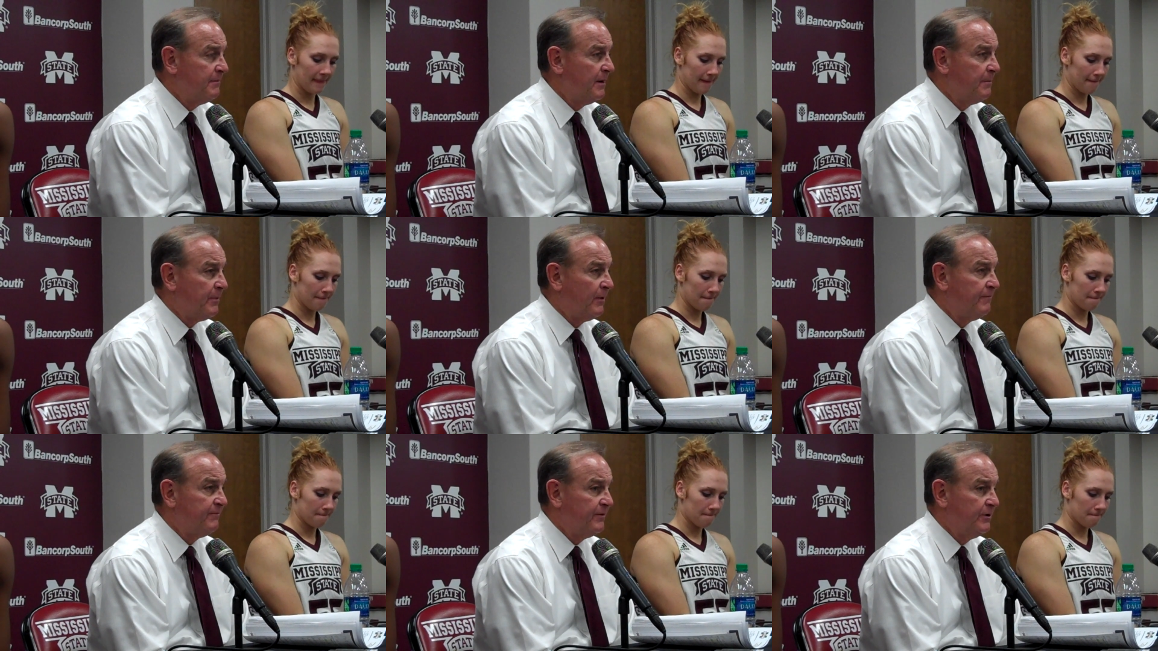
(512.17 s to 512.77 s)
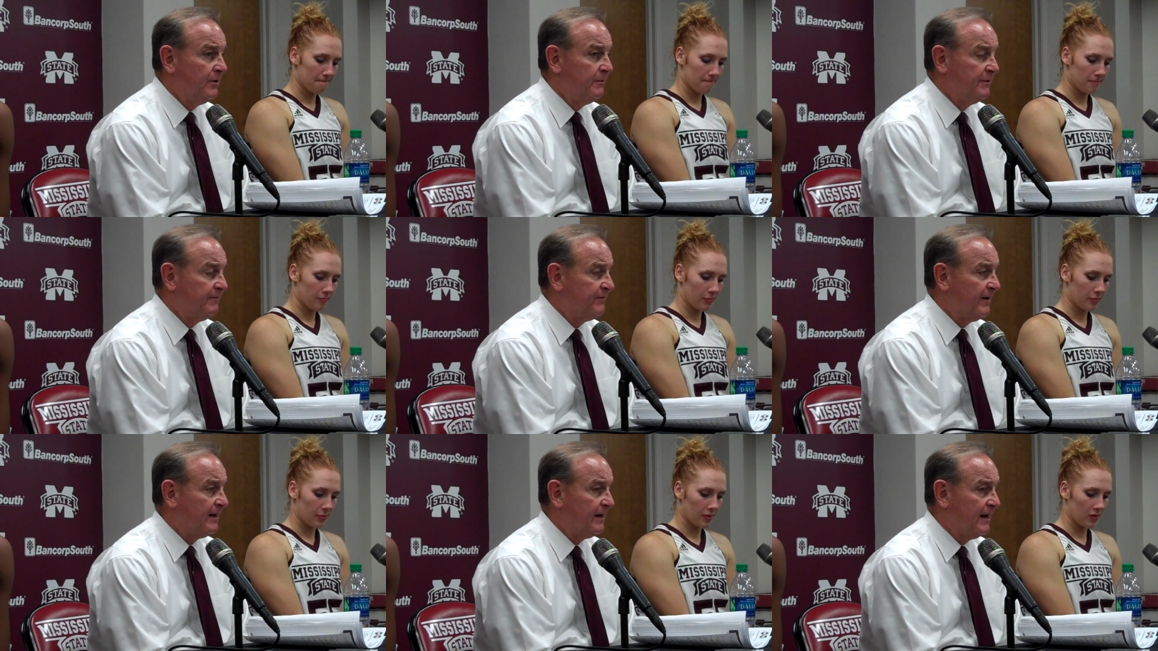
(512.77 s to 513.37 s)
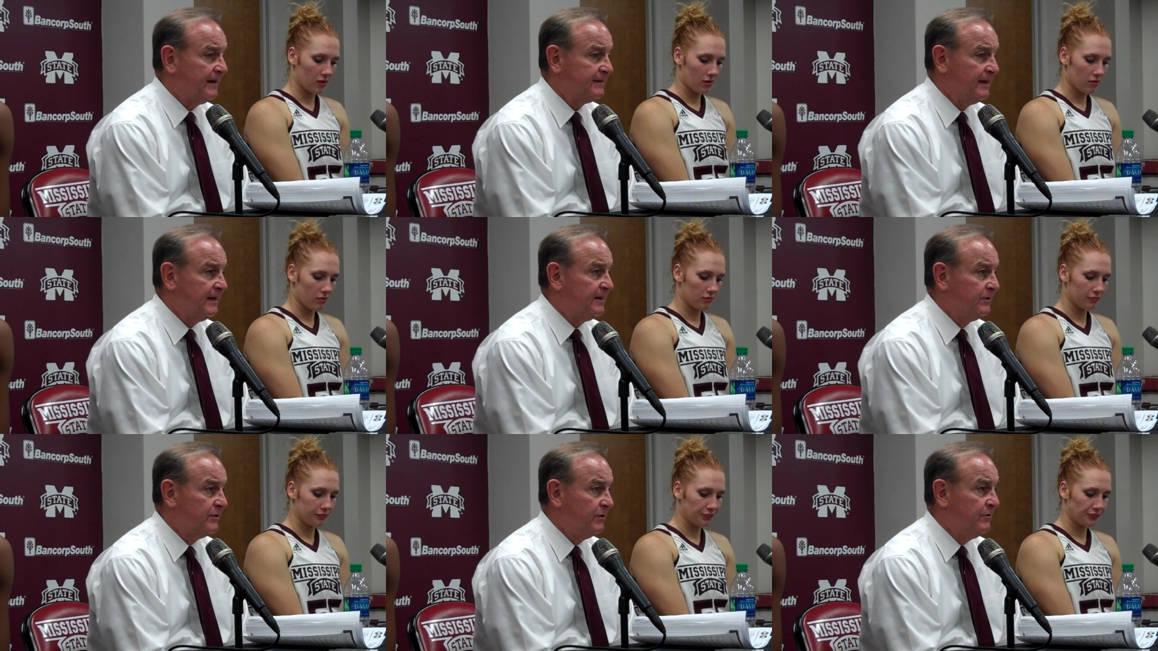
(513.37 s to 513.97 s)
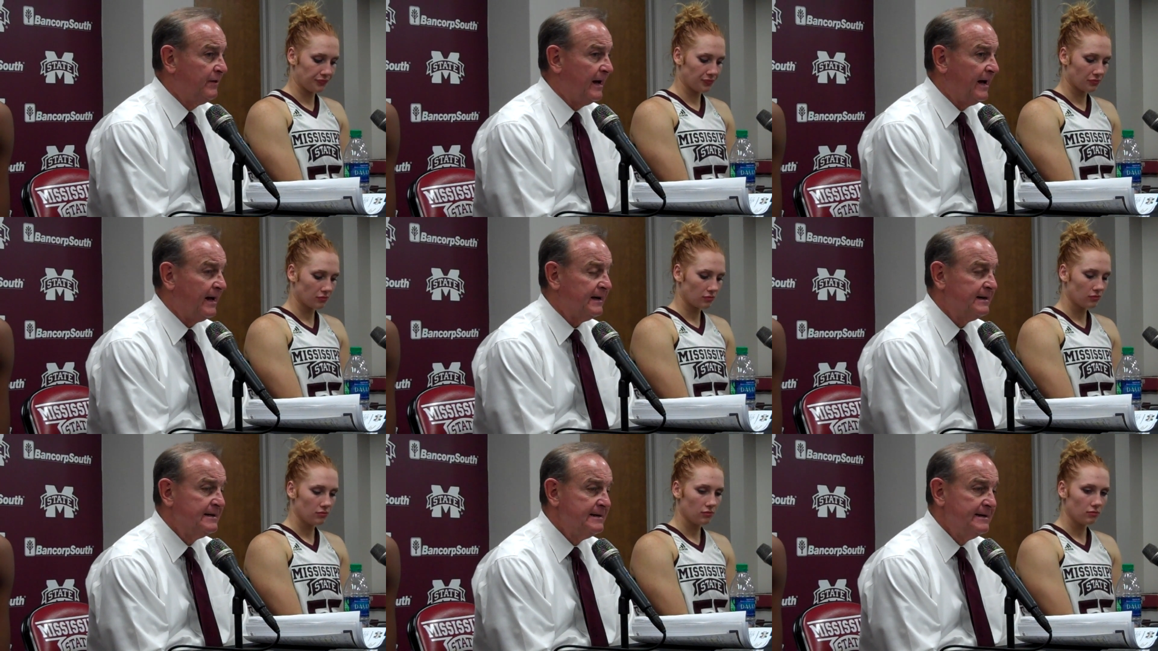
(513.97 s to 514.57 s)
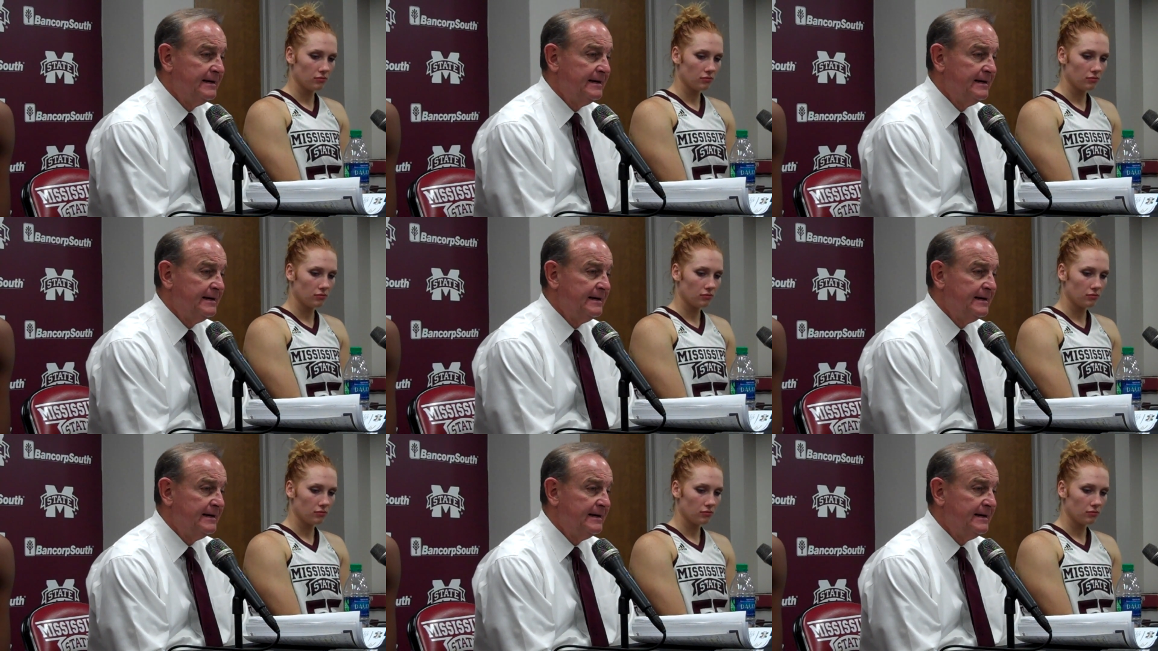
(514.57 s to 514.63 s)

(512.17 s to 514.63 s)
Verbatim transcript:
Speaker 1: something up on film and felt like they could do that.